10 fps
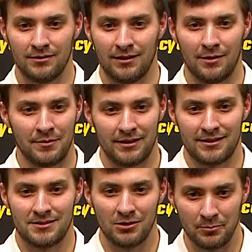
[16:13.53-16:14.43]
And I'm like,
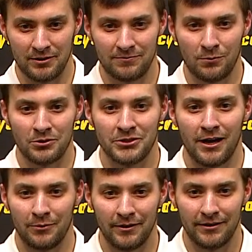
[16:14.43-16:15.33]
that's a little bit
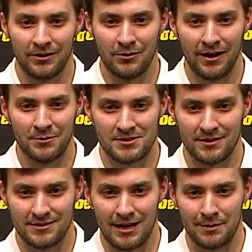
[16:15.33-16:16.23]
foreshadowing. You know, Iowa's
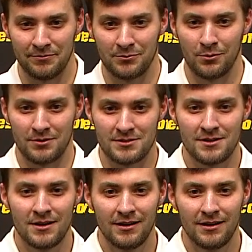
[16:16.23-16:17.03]
on top, of course.